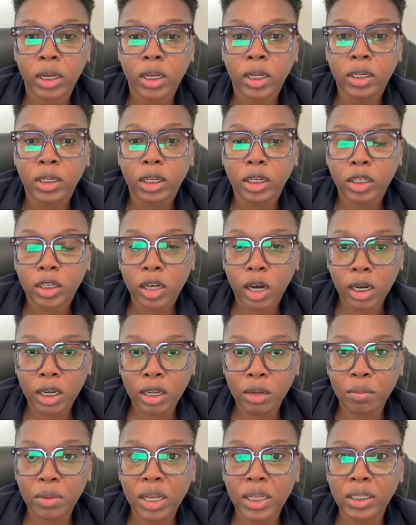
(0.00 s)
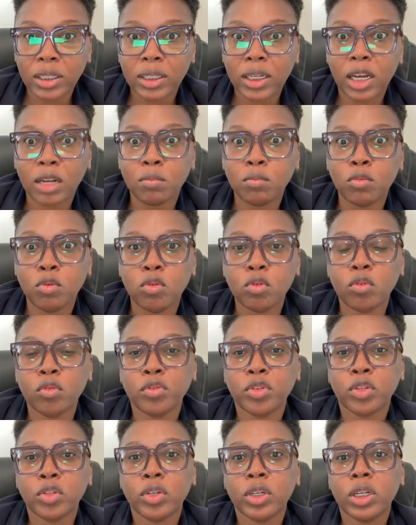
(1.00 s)
The documents then moves
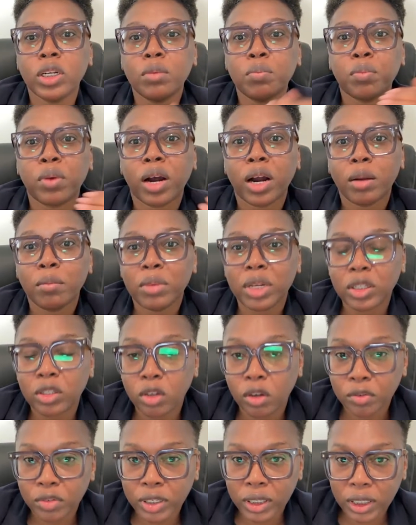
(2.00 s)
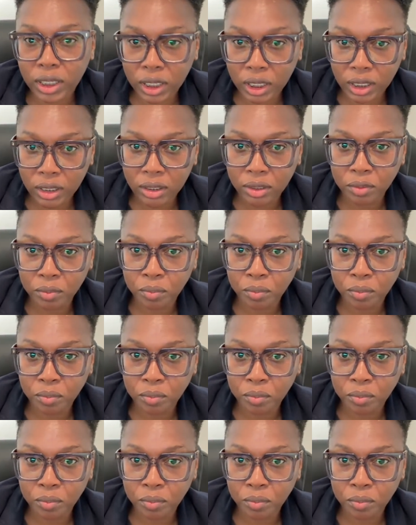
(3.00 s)
to the Department of State,